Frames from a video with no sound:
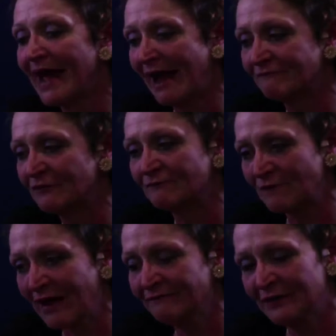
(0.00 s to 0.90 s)
After
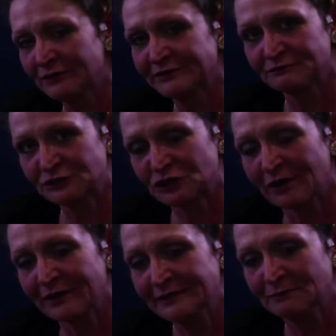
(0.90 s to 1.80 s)
5 years of
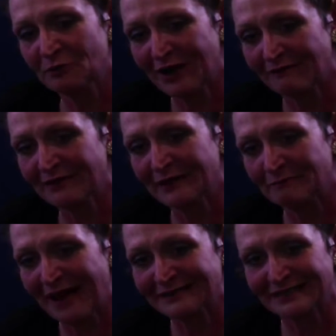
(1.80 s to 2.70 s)
struggling to put
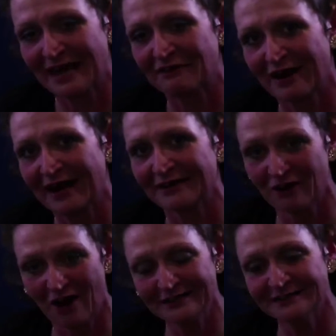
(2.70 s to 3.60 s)
everything back together I had
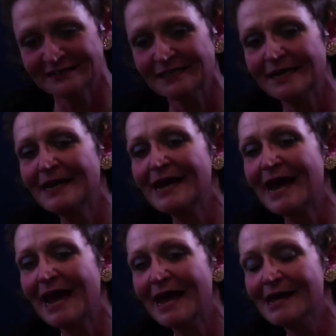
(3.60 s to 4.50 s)
lost,
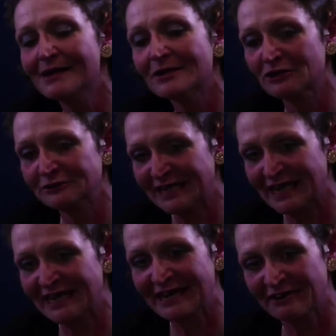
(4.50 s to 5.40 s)

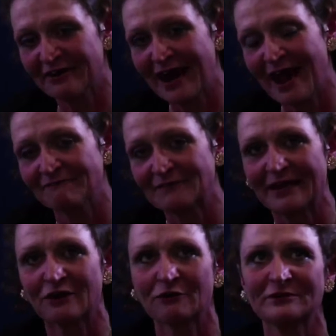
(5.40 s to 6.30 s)
losing it a year and a half
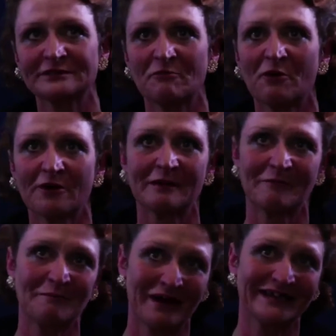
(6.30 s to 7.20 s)
later was more than
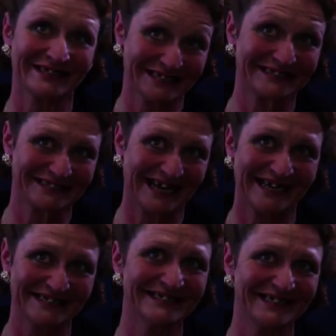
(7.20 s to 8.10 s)
my mind could
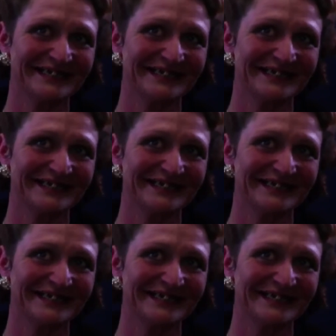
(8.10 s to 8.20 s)
stand.